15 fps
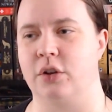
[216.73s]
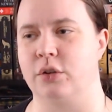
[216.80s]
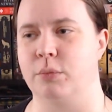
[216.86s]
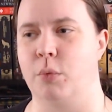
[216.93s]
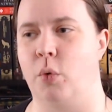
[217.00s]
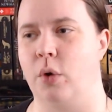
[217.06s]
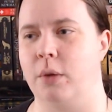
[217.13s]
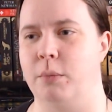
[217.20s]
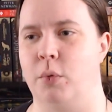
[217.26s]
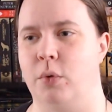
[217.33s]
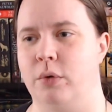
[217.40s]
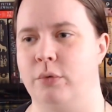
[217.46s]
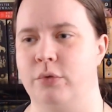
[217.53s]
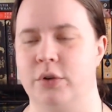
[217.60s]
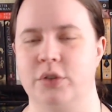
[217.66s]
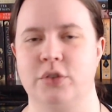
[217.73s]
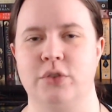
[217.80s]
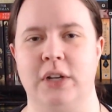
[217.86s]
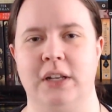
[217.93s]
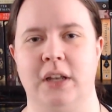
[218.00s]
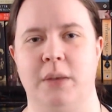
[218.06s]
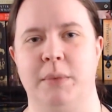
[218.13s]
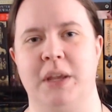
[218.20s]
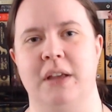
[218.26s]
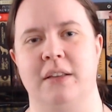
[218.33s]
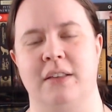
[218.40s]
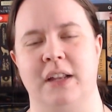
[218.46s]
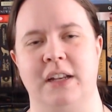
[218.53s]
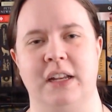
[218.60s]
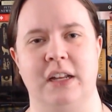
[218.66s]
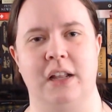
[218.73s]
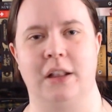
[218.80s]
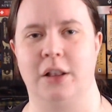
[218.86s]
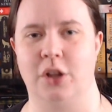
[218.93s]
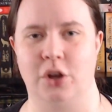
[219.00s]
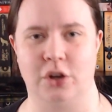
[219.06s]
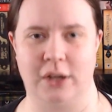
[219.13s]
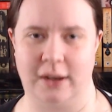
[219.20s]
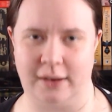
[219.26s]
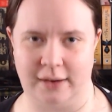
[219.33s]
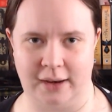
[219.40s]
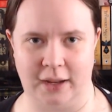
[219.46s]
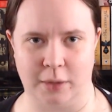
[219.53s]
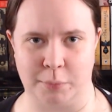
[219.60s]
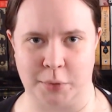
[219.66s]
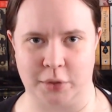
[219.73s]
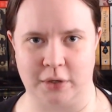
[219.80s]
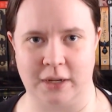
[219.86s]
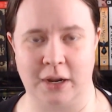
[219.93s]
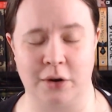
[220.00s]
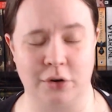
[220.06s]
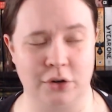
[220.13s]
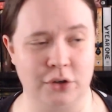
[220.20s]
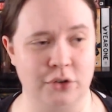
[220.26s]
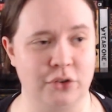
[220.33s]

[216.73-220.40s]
more and more frustrated because I didn't learn anything about characters